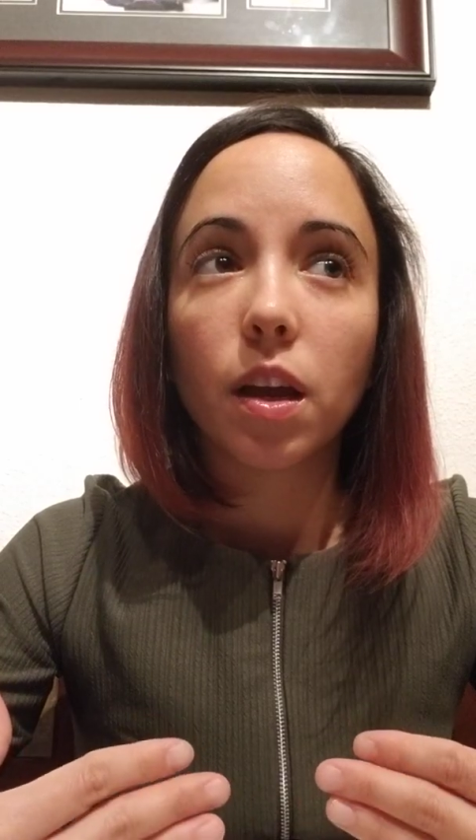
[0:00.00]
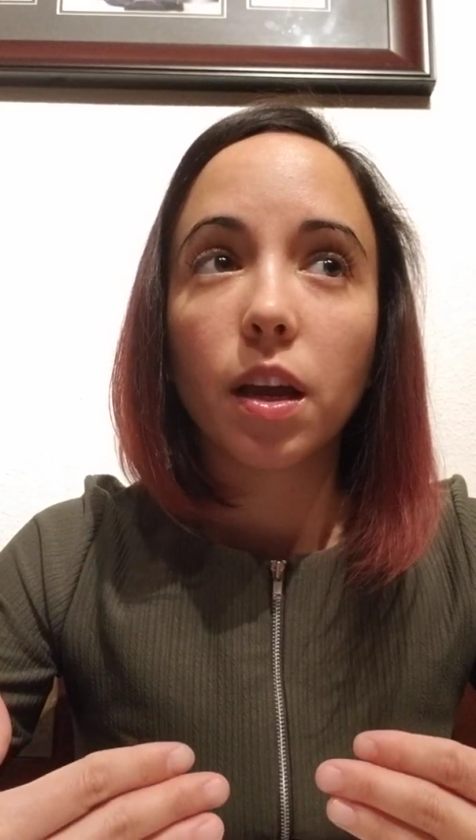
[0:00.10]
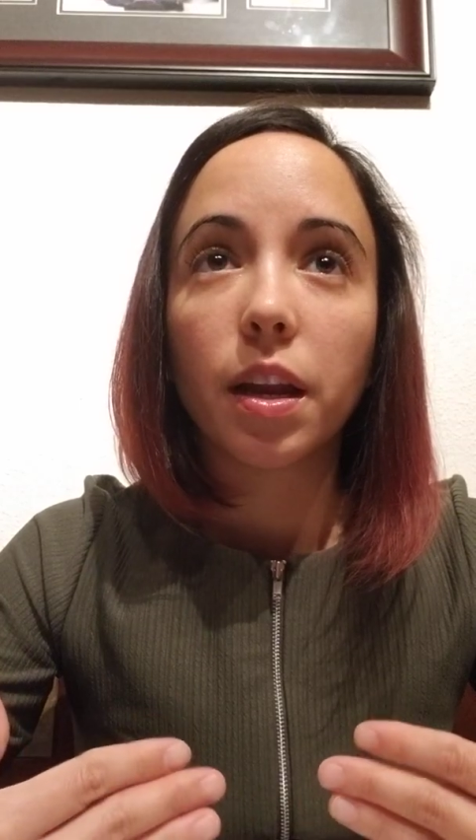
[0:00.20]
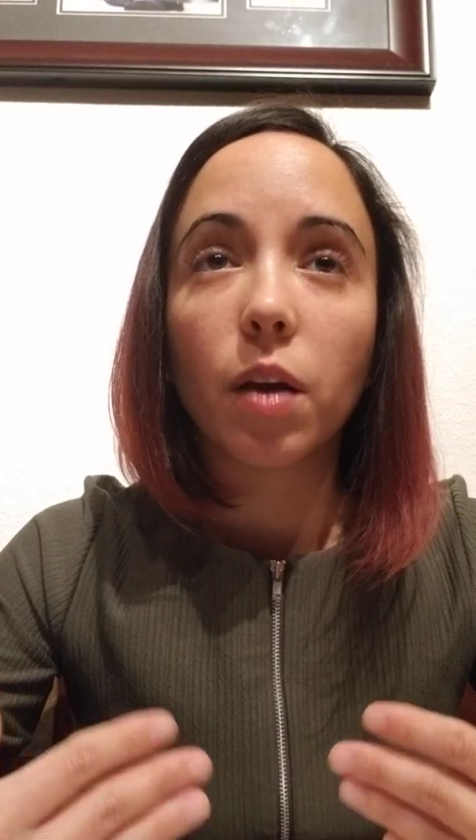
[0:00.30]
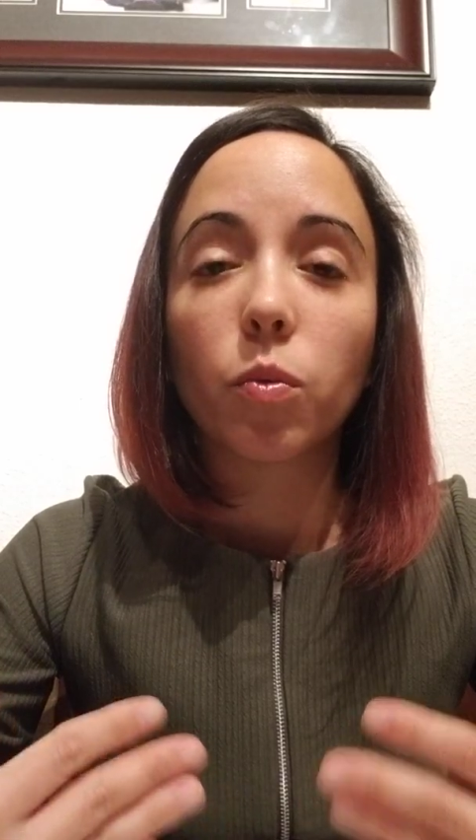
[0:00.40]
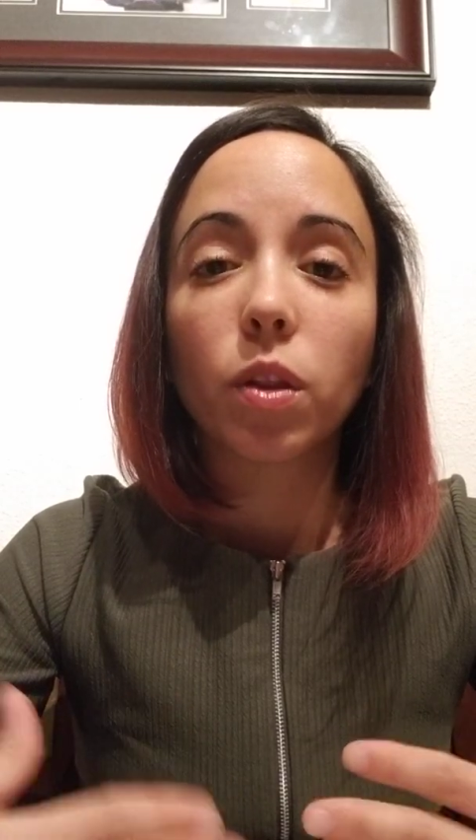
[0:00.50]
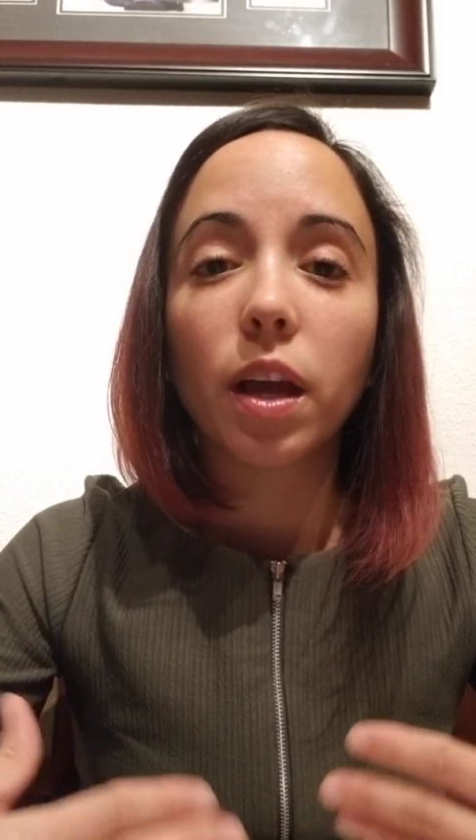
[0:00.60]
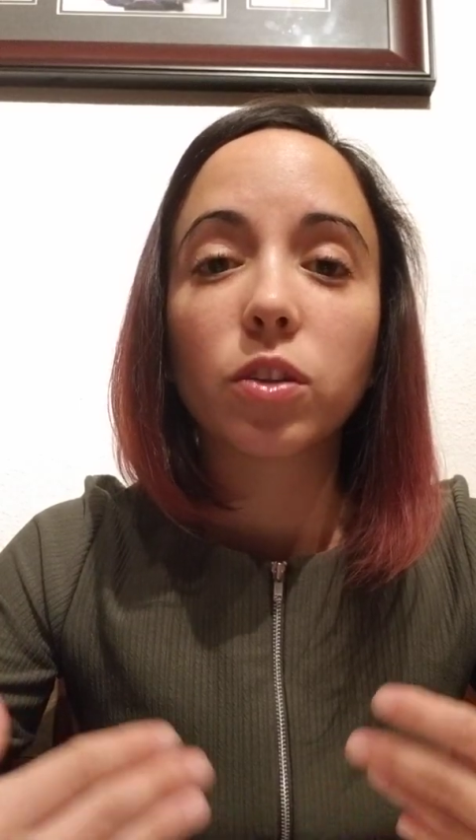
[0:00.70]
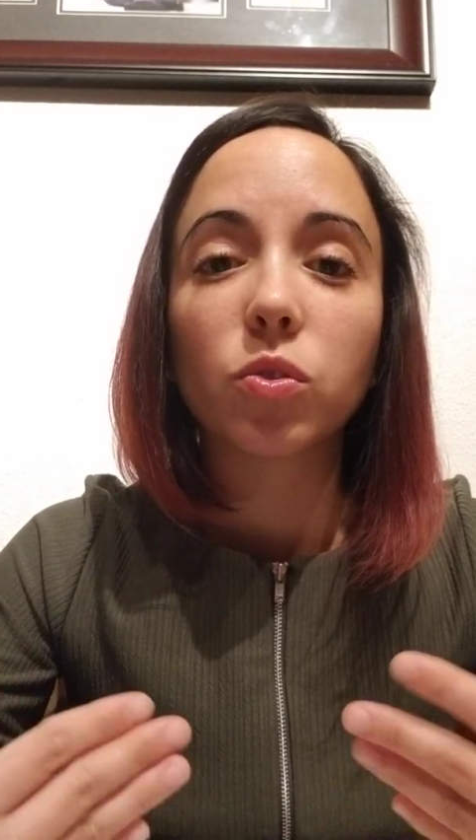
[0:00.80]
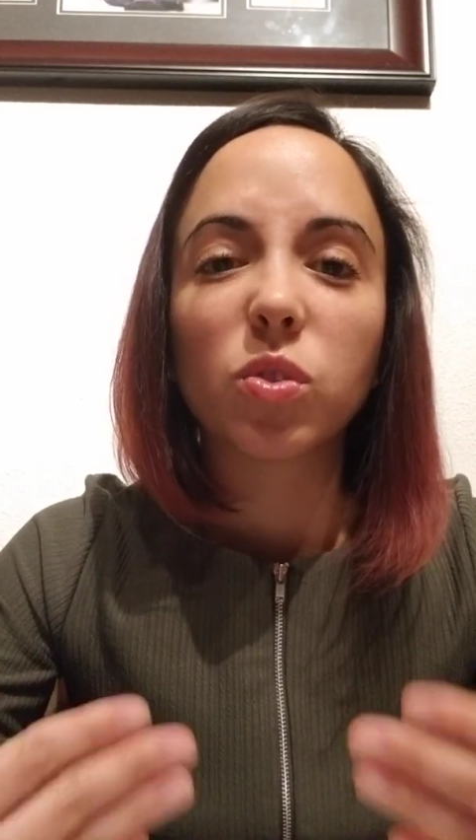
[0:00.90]
and I would
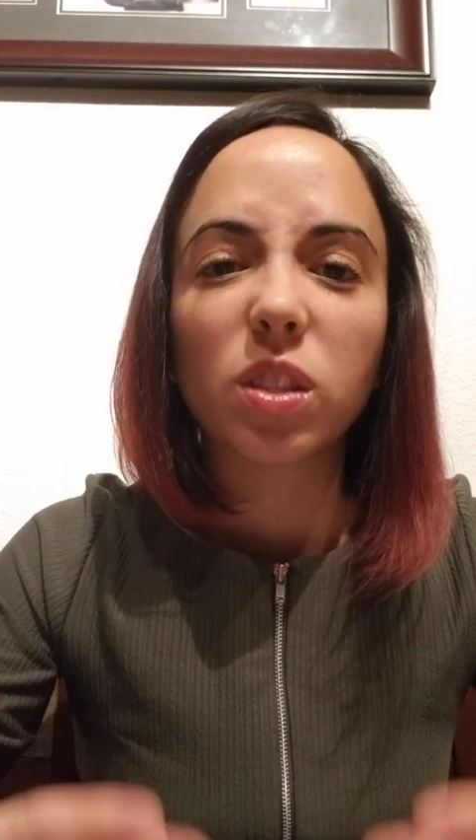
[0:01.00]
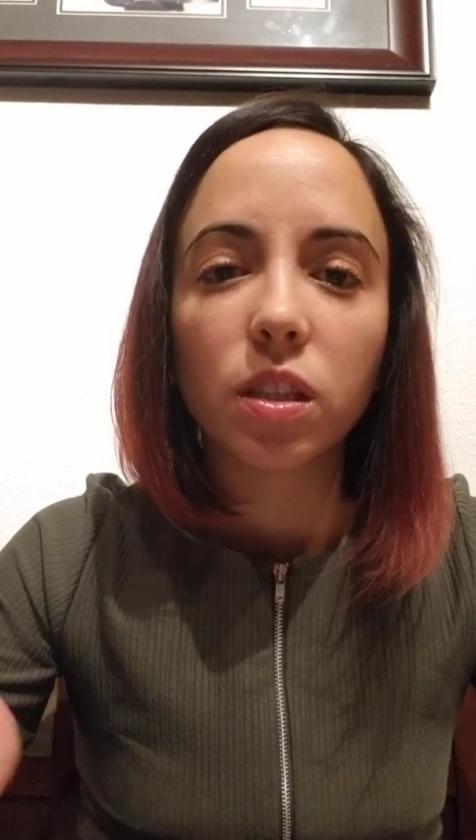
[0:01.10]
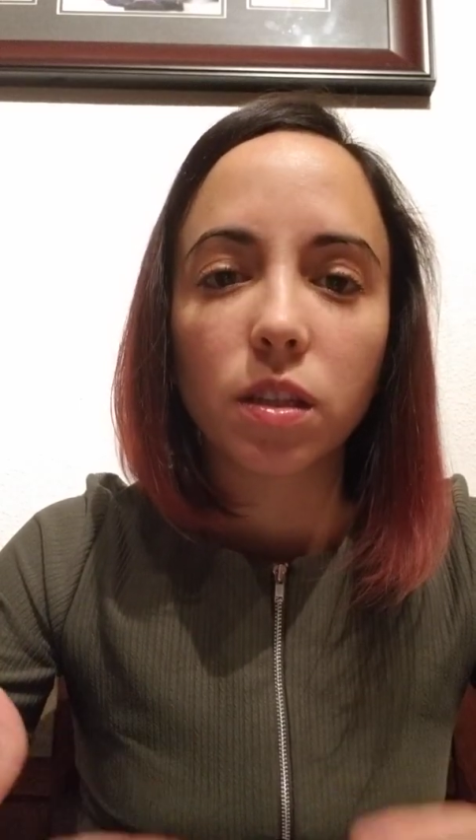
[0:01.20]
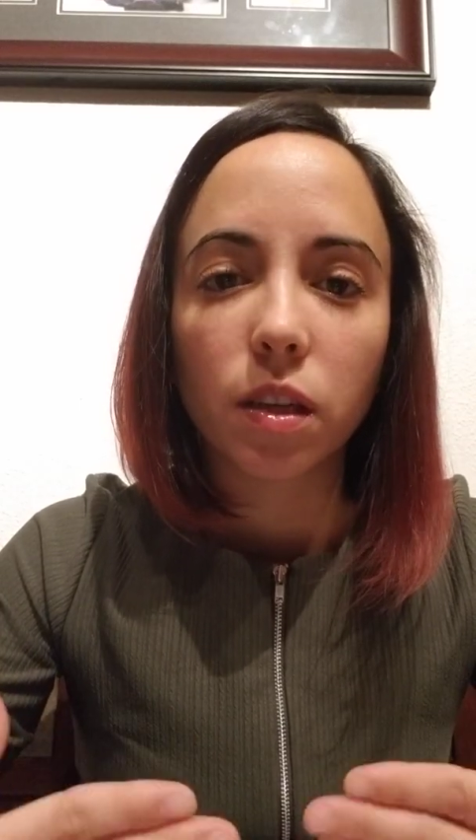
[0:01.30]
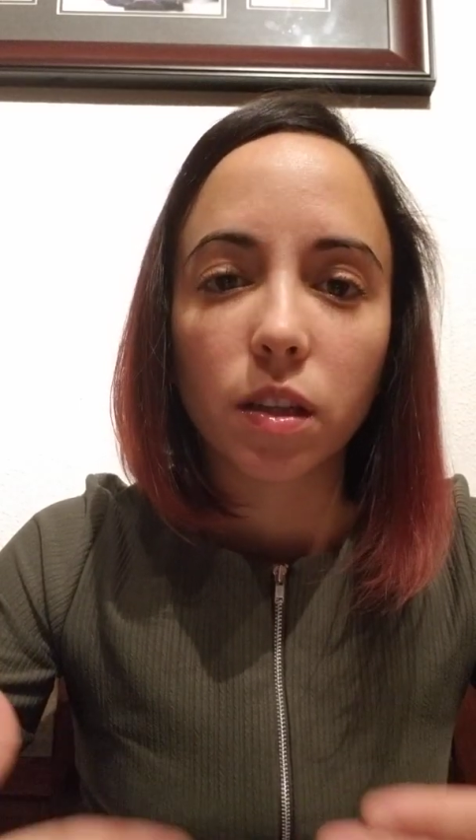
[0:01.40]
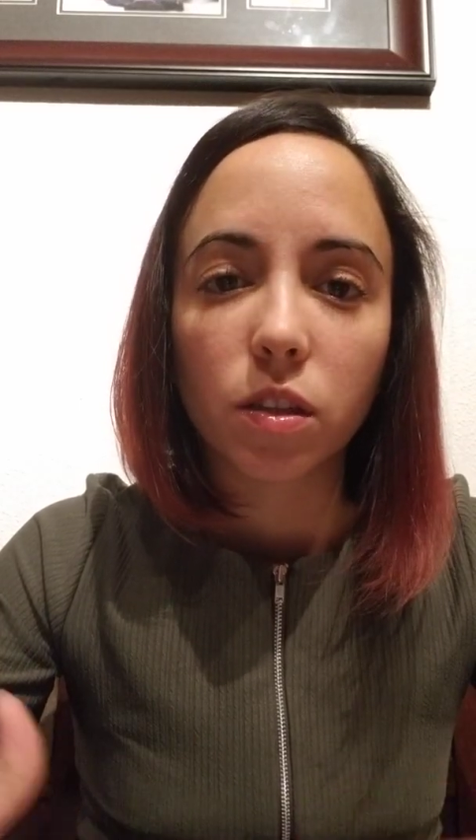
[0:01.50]
like to see the